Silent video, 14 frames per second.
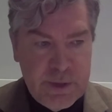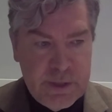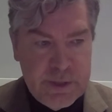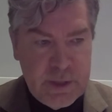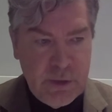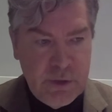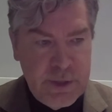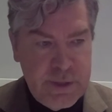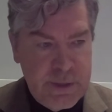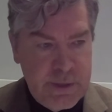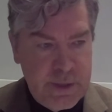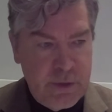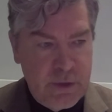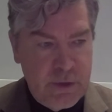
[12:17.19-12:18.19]
the
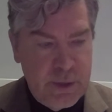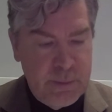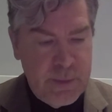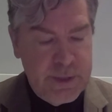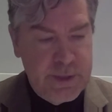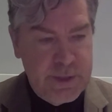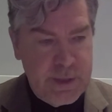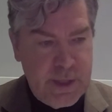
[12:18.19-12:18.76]
Deloitte economist,